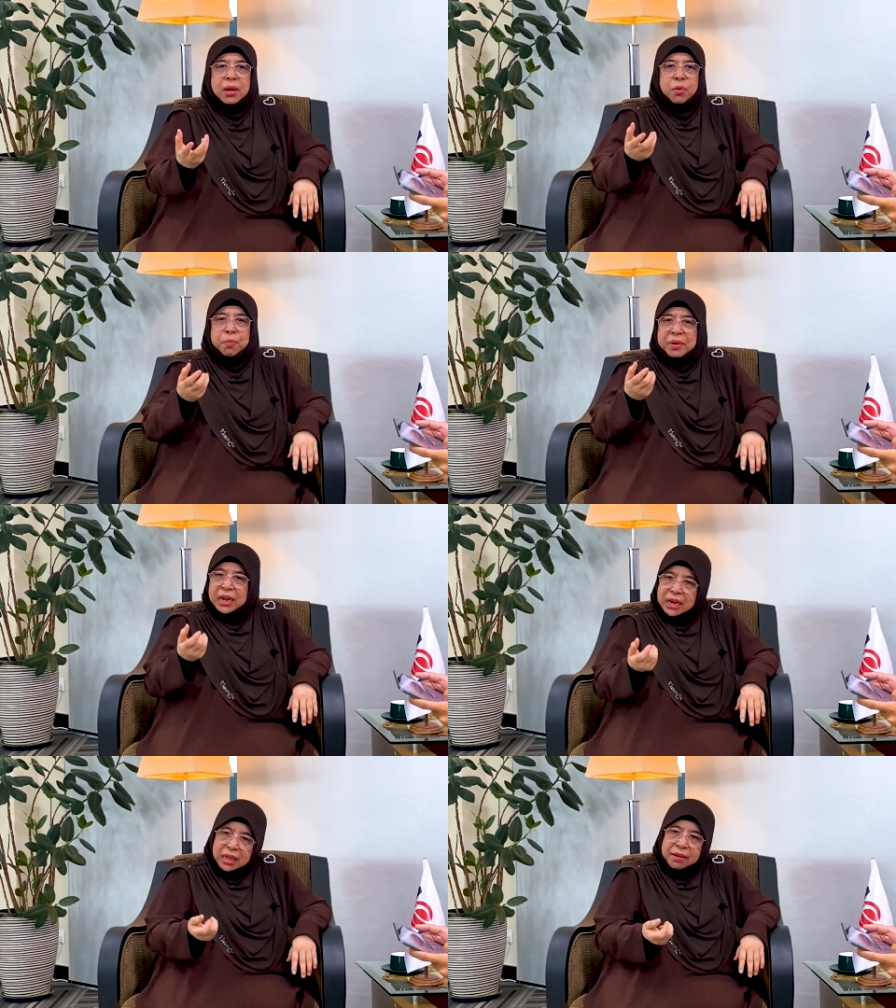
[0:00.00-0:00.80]
who
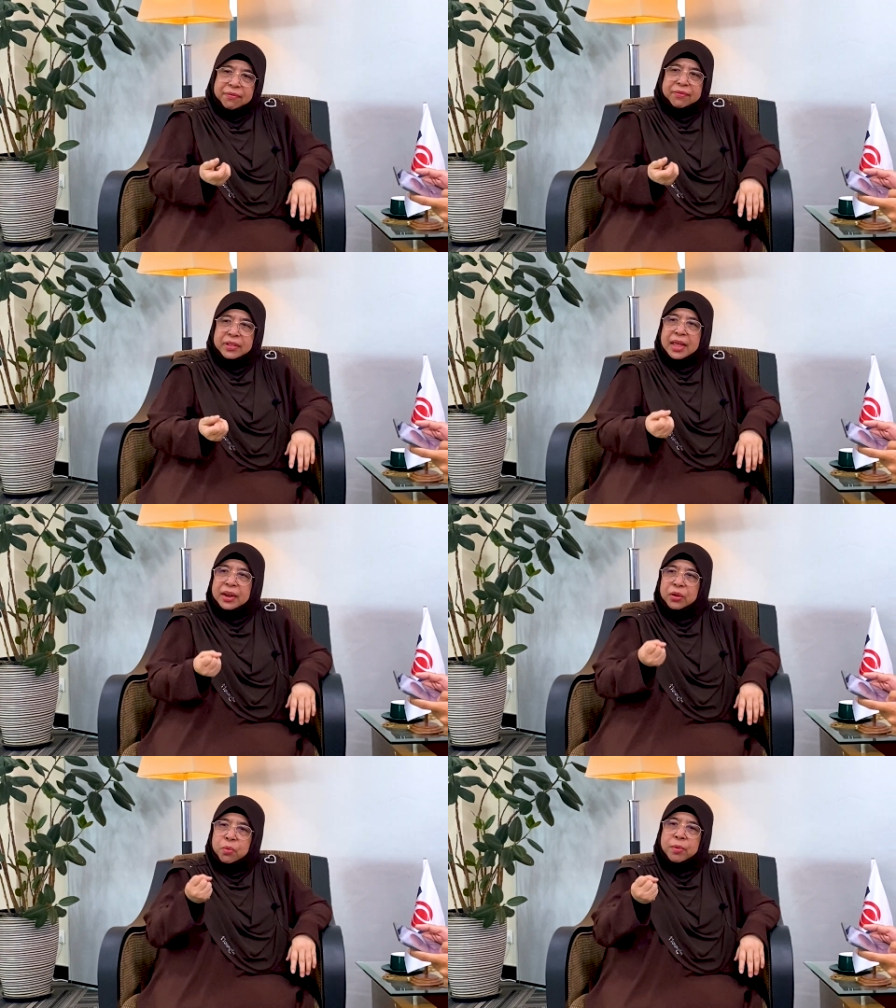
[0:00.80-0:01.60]
believe
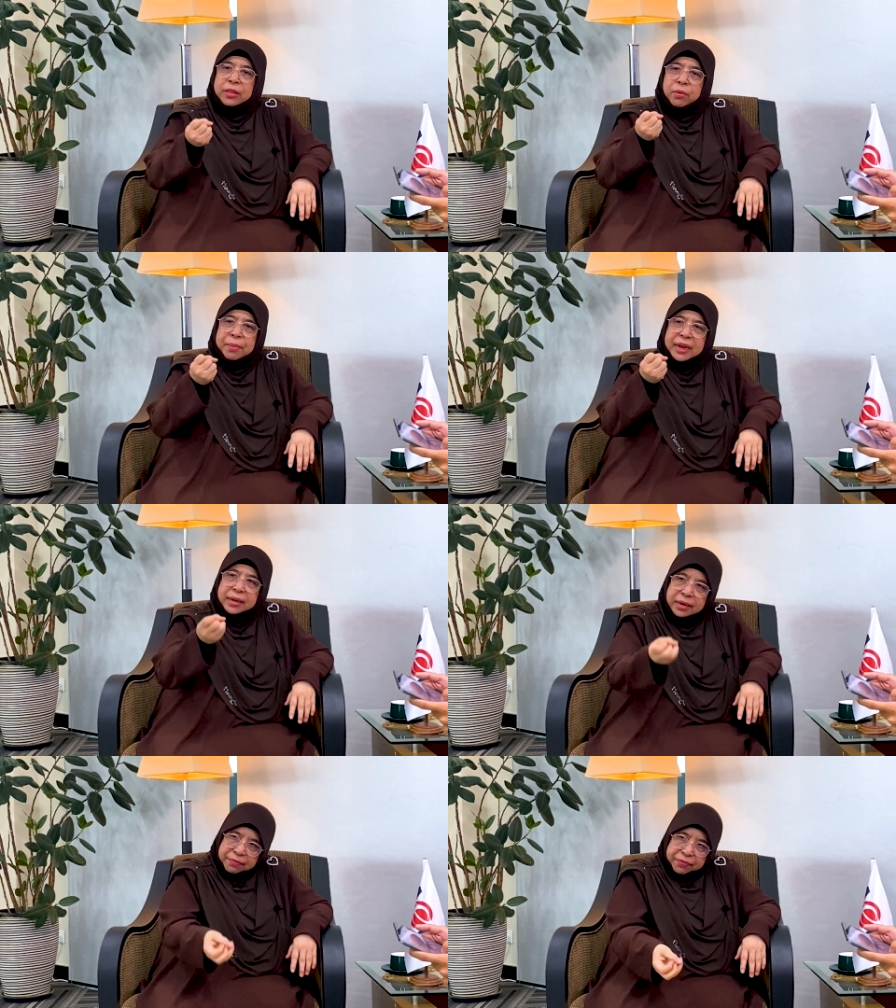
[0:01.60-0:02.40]
that you want to
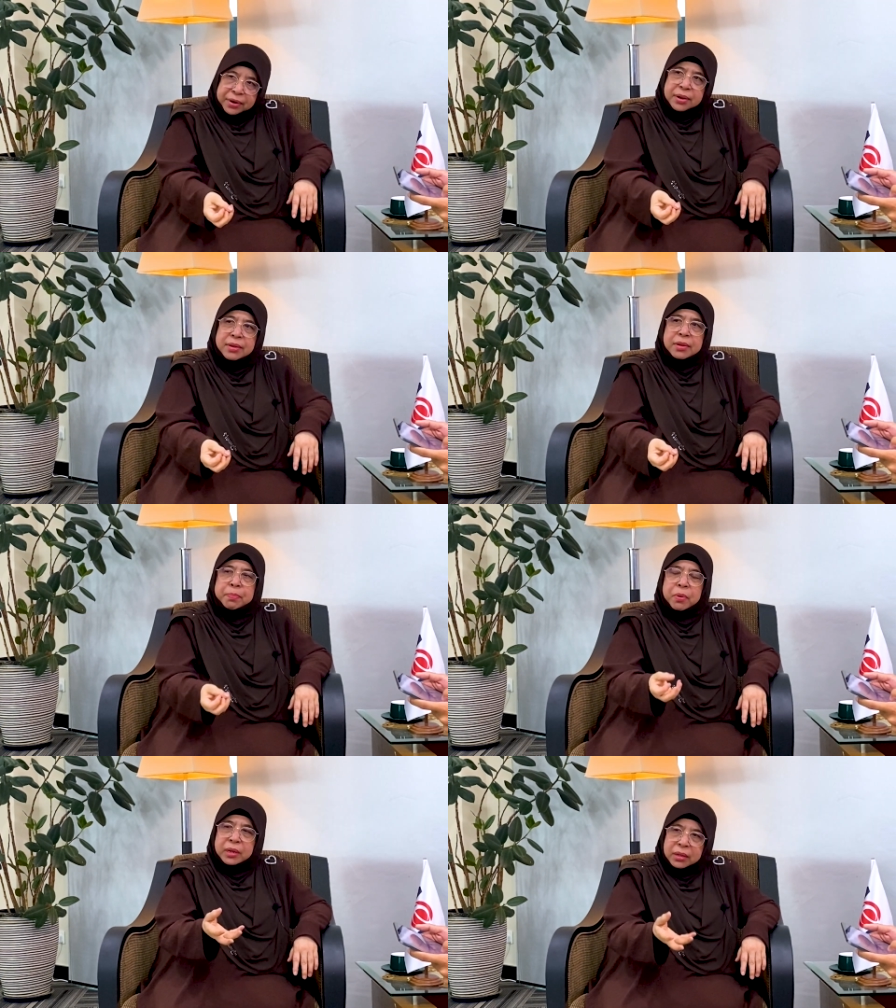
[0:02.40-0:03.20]
make a difference,
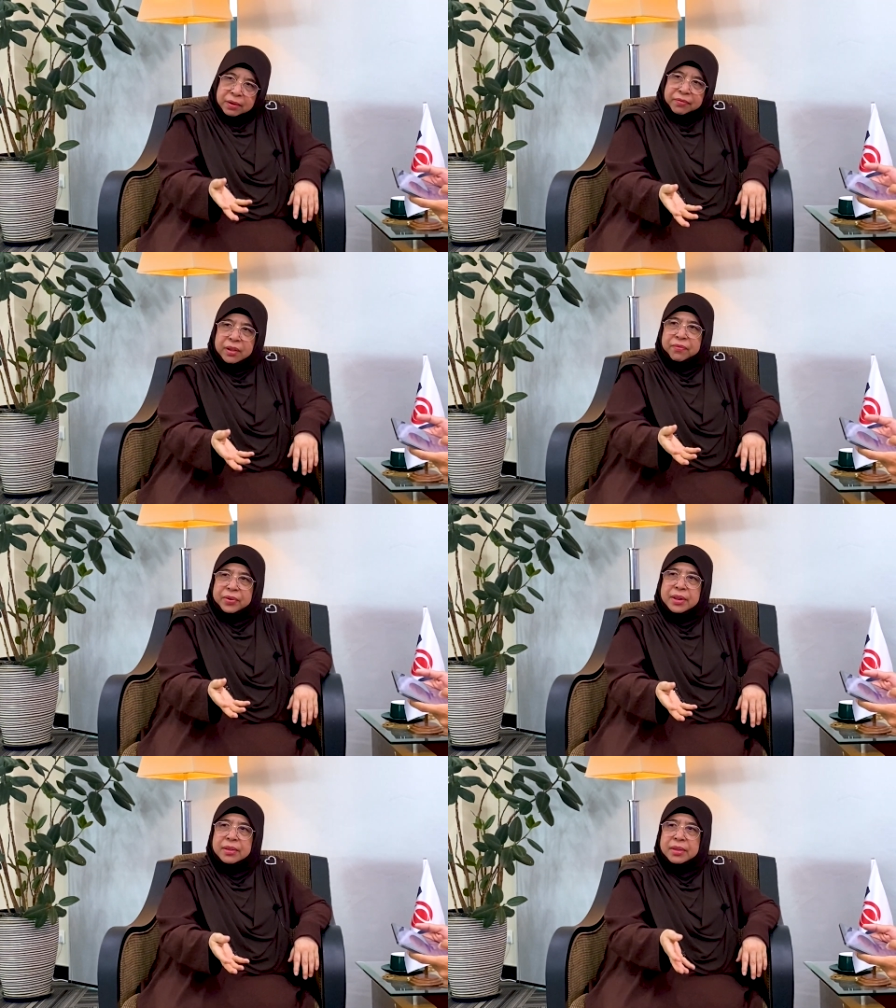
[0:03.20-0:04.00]
a positive
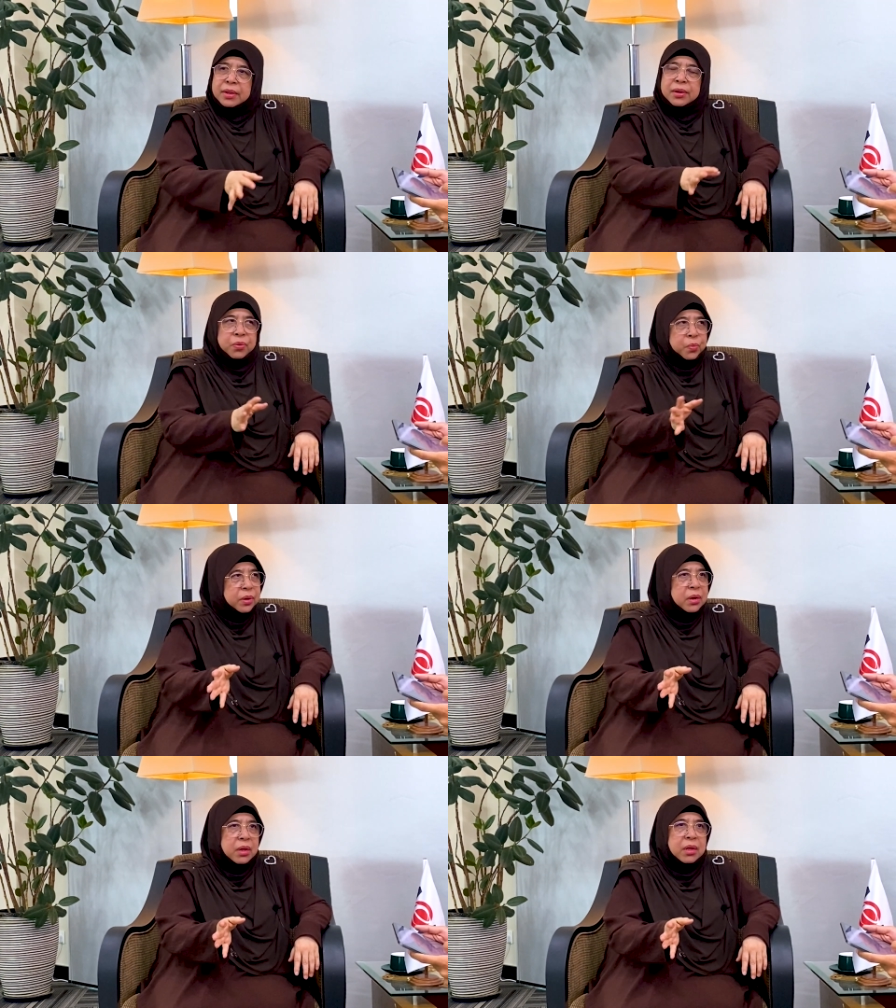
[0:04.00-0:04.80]
difference in this
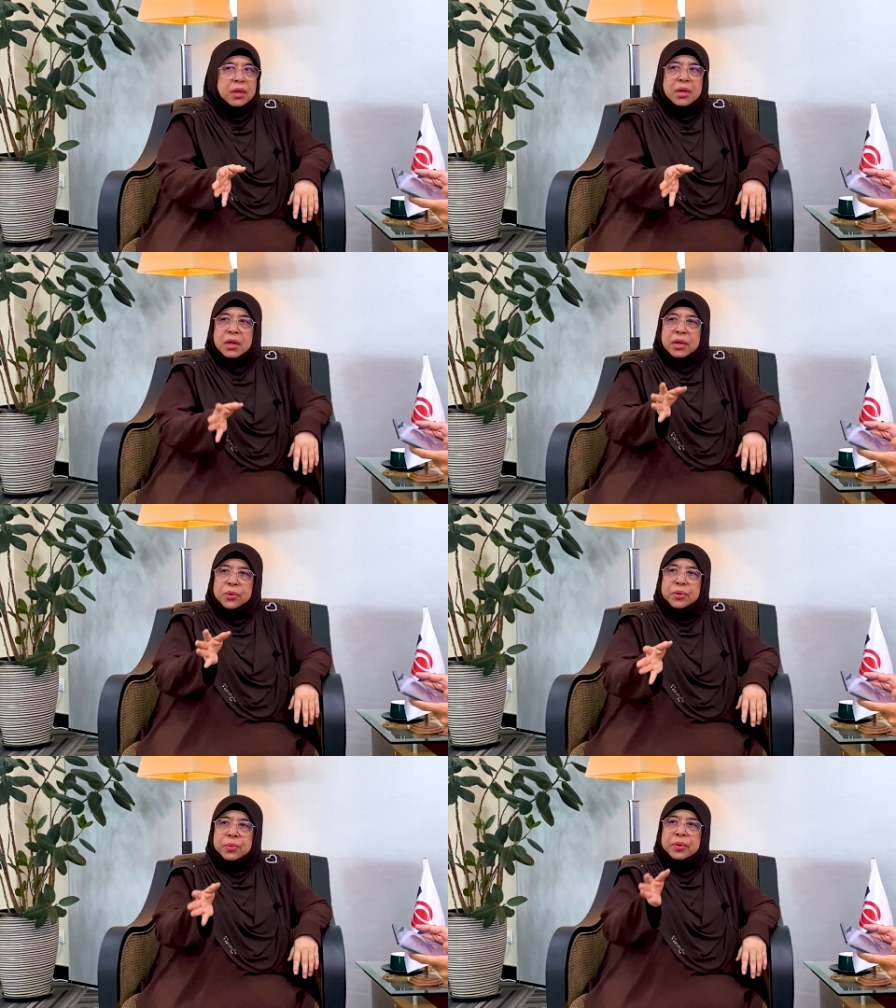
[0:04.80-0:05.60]
world,
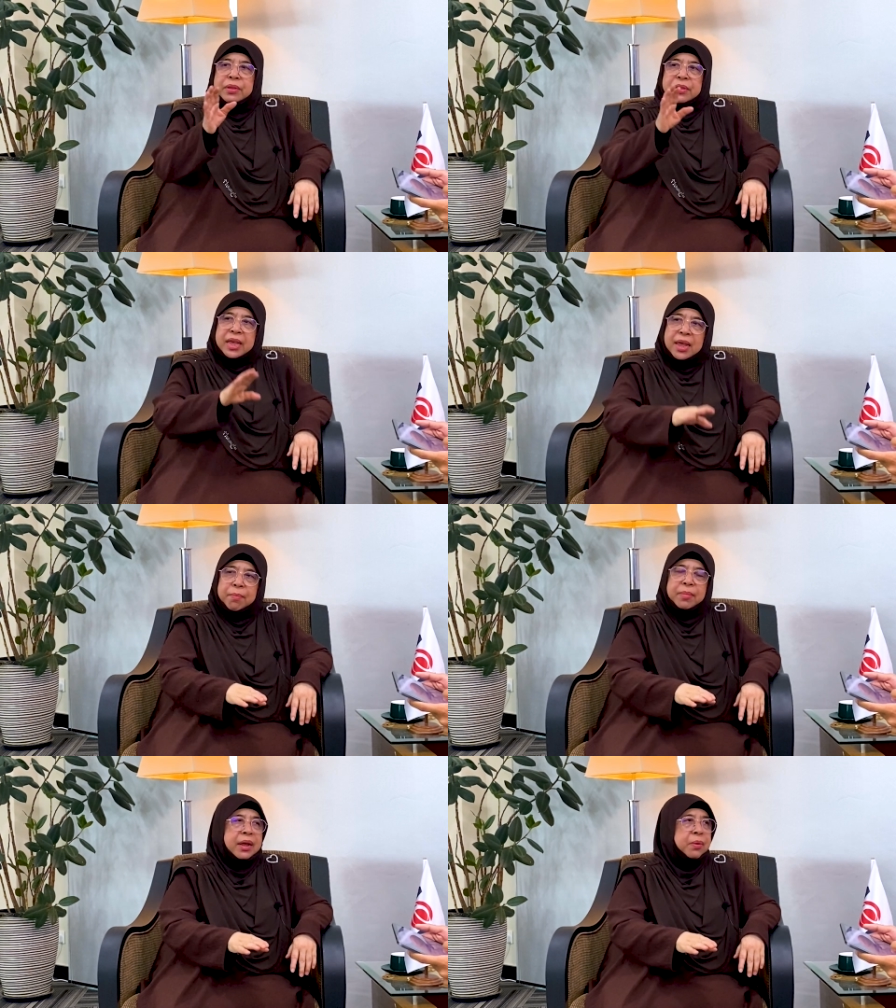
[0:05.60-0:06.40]
you do the
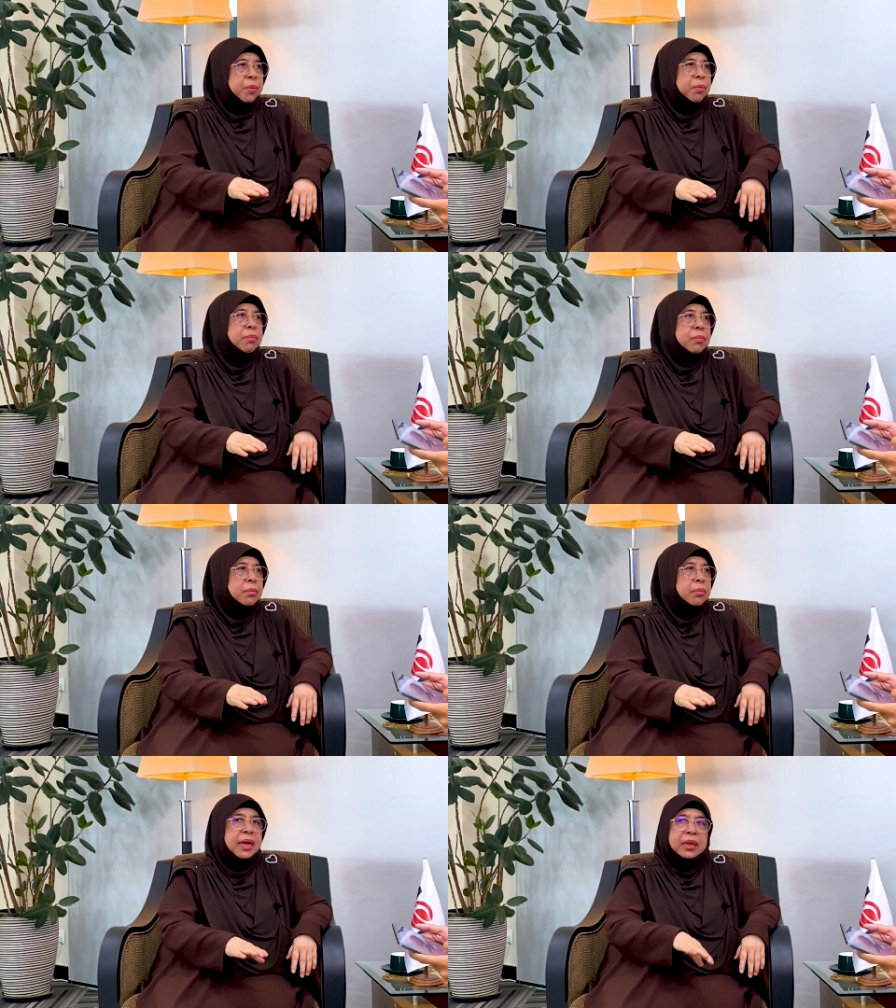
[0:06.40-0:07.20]
same at home,
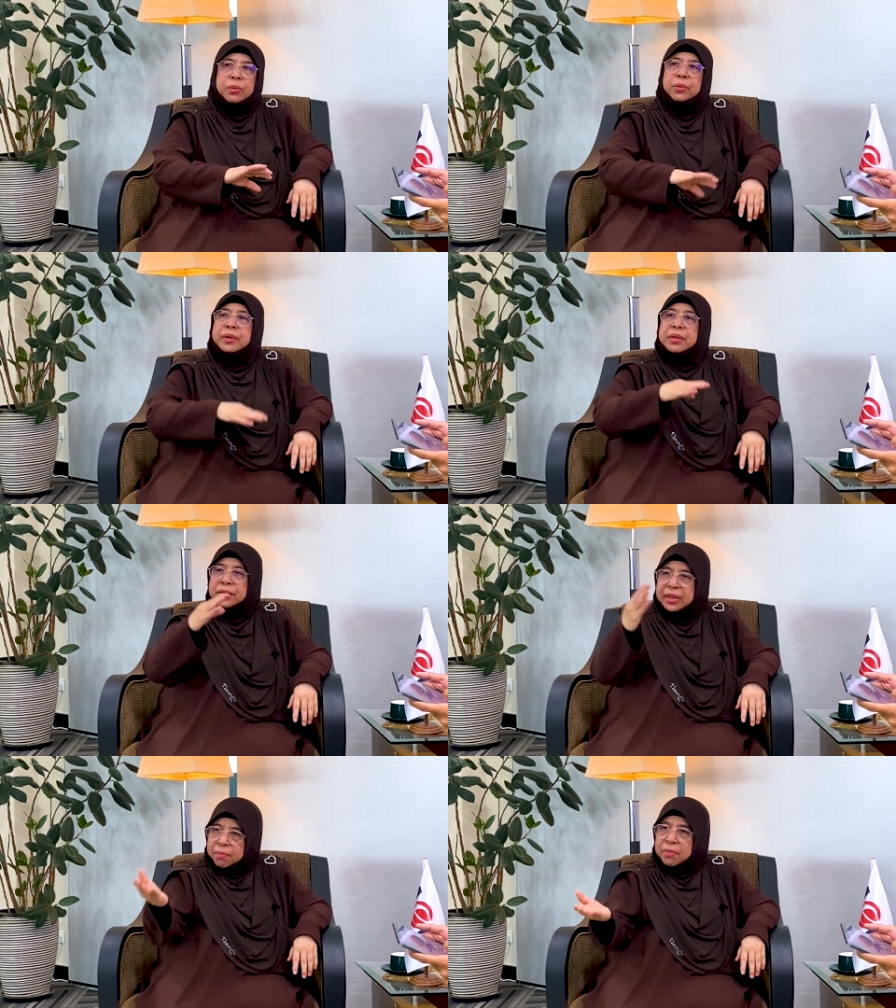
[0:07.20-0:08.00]
and you do the
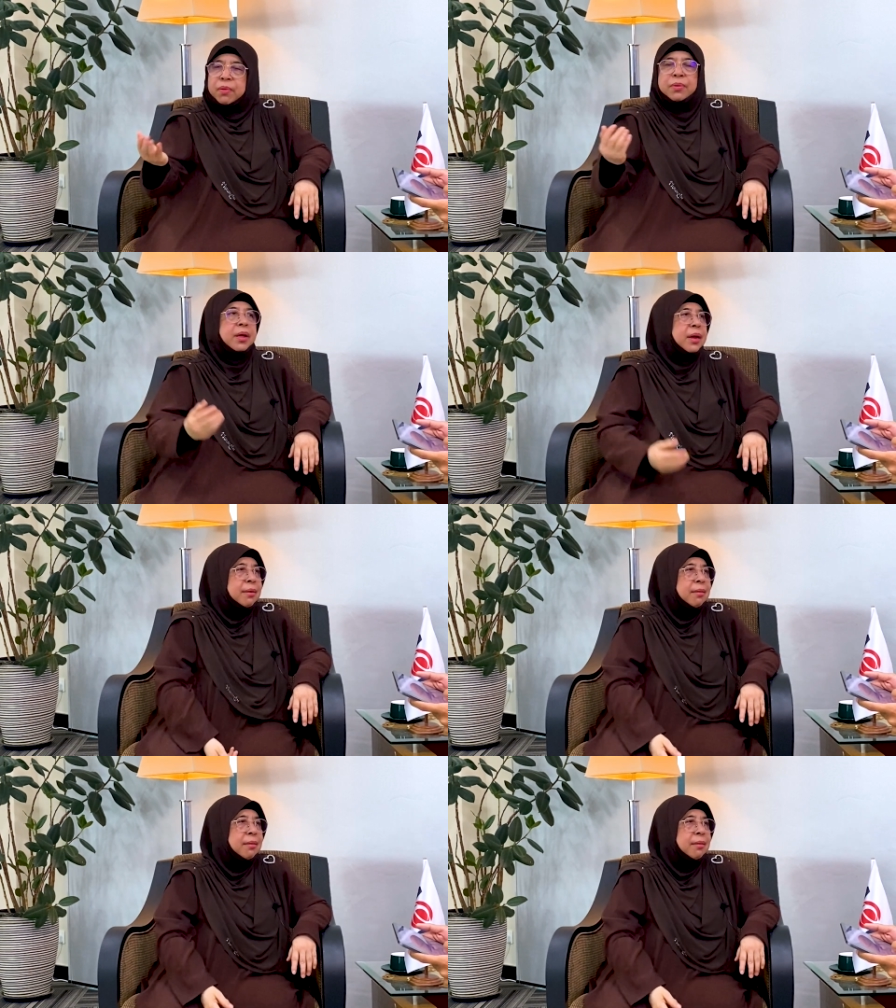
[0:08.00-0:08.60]
same outside.